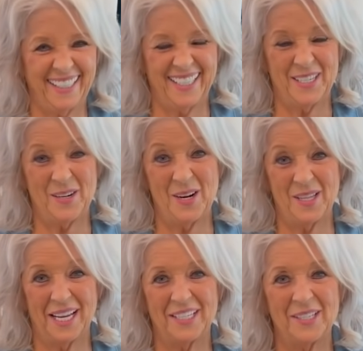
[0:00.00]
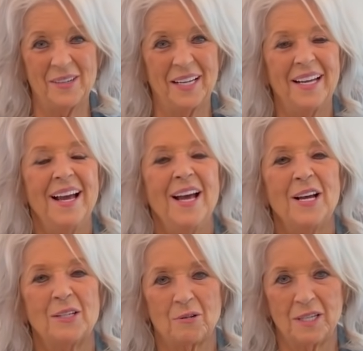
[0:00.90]
Did you hear that, Julie?
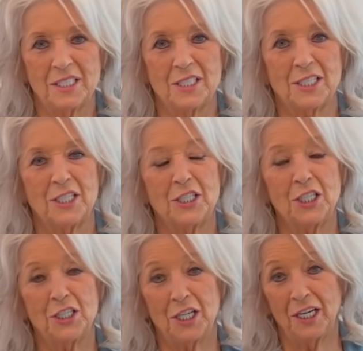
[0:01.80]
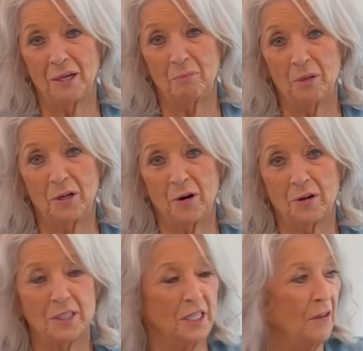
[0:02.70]
Teresa says she cheated and put
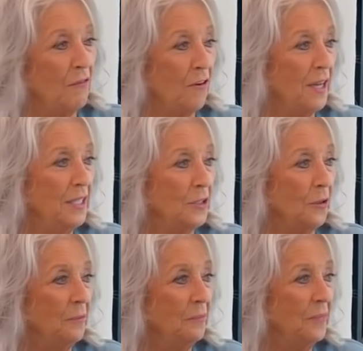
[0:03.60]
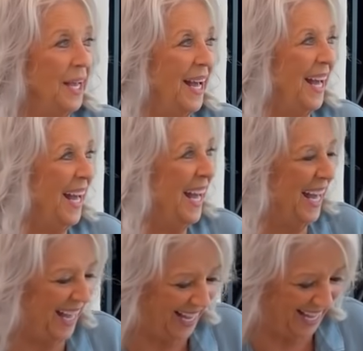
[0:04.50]
hers in the freezer. And it
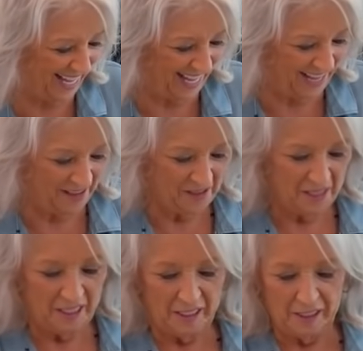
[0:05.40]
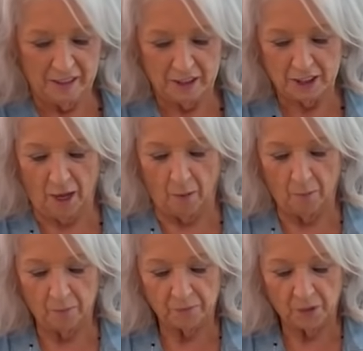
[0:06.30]
worked out perfectly.
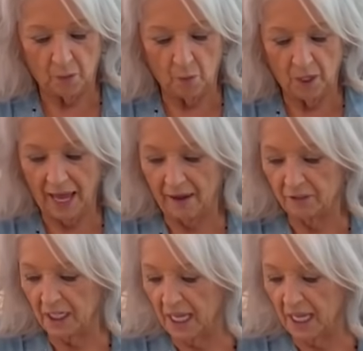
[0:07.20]
So we'll have to